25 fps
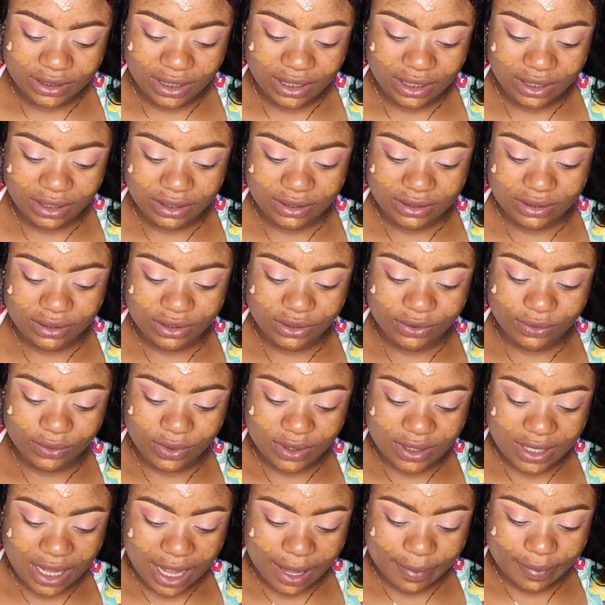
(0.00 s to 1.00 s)
and she
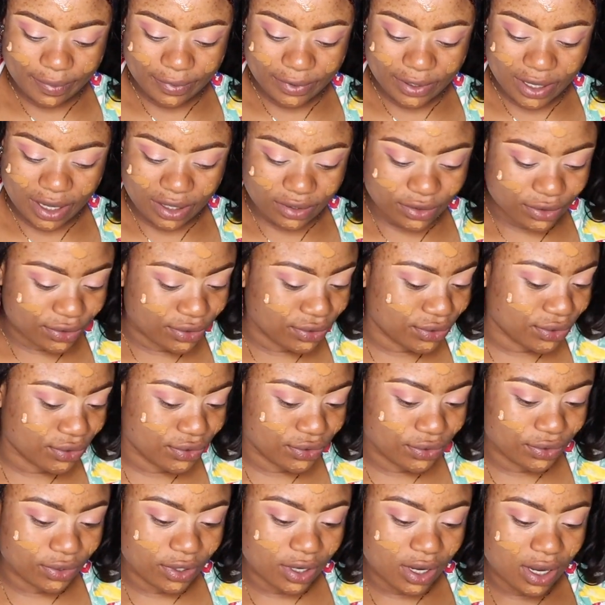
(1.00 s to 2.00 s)
was happy as
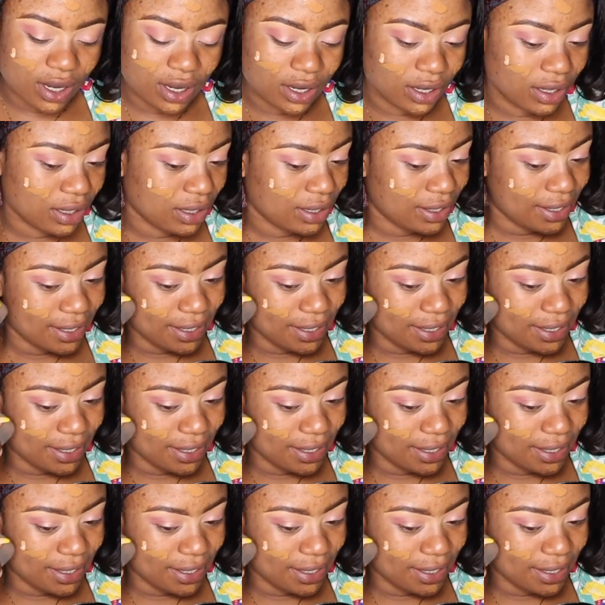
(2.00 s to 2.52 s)
usual.